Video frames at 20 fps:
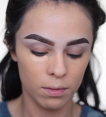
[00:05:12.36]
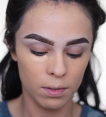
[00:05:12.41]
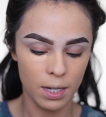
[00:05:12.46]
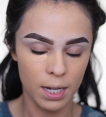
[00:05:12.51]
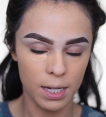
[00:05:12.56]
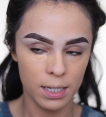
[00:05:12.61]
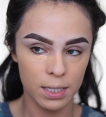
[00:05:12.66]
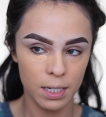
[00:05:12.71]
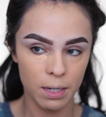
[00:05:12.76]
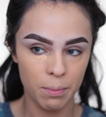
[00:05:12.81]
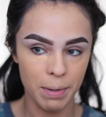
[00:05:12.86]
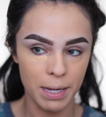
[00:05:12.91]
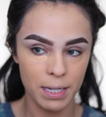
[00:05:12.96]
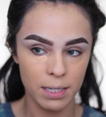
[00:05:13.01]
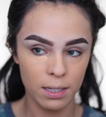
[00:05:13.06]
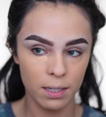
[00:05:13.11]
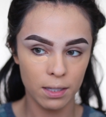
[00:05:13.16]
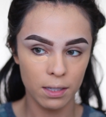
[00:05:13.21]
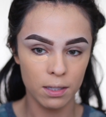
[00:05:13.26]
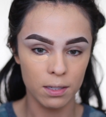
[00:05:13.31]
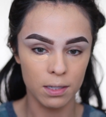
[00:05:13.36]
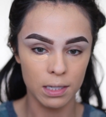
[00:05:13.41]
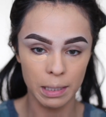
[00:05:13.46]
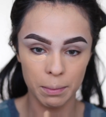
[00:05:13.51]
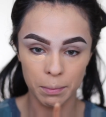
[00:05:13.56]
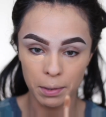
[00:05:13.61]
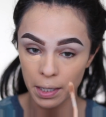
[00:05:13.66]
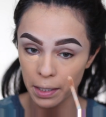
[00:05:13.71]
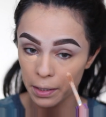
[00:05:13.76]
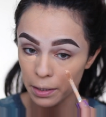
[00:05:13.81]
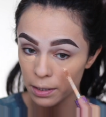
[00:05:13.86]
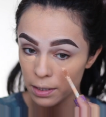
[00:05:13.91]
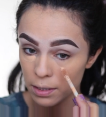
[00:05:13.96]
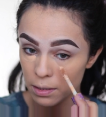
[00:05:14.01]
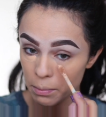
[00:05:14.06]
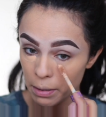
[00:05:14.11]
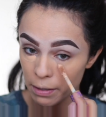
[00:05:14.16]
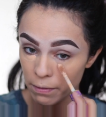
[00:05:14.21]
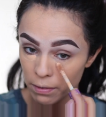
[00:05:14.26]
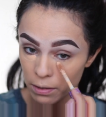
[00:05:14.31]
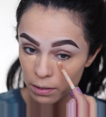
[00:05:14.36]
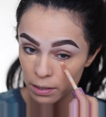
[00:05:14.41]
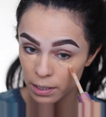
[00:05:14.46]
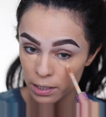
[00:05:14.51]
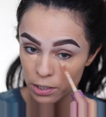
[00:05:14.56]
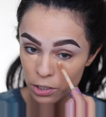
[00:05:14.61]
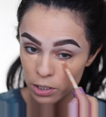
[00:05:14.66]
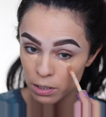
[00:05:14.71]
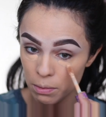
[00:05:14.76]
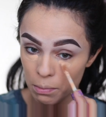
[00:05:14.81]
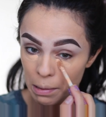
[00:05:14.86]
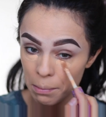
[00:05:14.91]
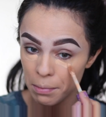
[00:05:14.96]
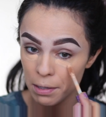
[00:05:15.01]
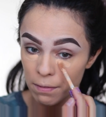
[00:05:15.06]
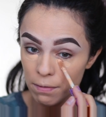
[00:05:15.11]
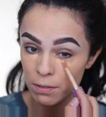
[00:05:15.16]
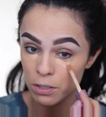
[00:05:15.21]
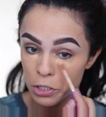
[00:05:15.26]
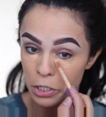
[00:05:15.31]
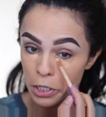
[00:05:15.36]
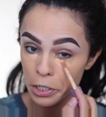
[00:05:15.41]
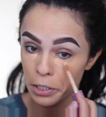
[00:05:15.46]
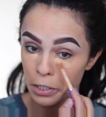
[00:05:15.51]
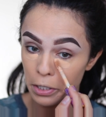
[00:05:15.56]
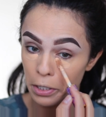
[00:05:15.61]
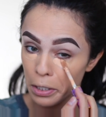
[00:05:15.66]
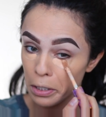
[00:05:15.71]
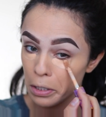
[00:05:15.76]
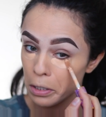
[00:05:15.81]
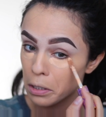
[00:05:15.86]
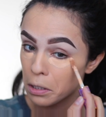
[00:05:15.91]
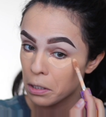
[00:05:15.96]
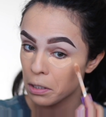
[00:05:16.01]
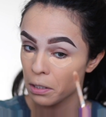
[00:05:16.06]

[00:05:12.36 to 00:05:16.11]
Yeah, it's like basically the same color as my foundation, maybe even darker.